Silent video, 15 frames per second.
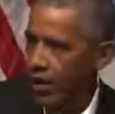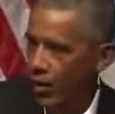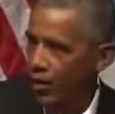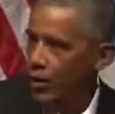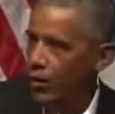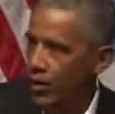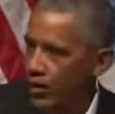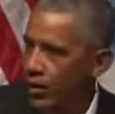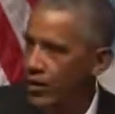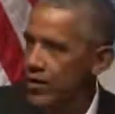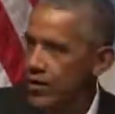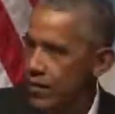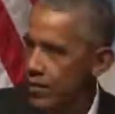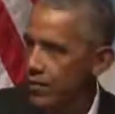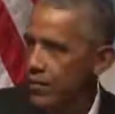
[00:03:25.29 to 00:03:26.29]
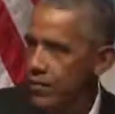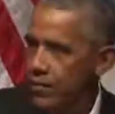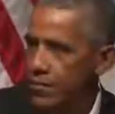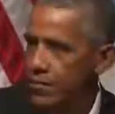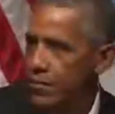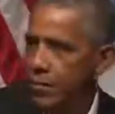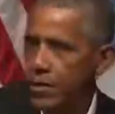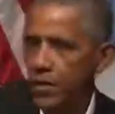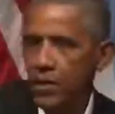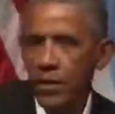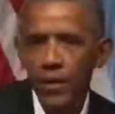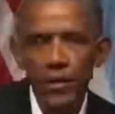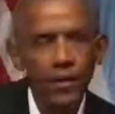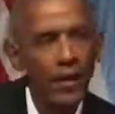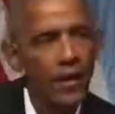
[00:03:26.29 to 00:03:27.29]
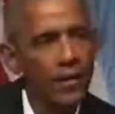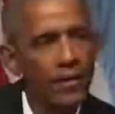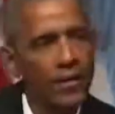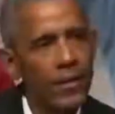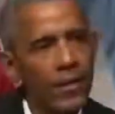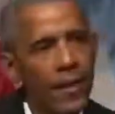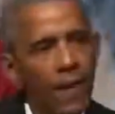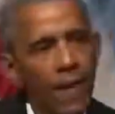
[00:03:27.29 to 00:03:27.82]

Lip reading: although we did some good things.